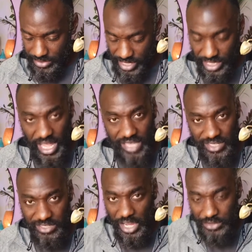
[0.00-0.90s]
glass
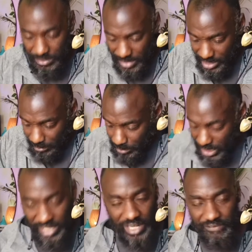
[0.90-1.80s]
is going to be
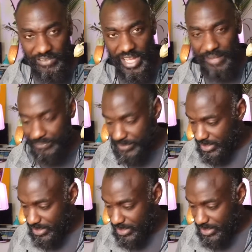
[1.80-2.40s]
completely flat.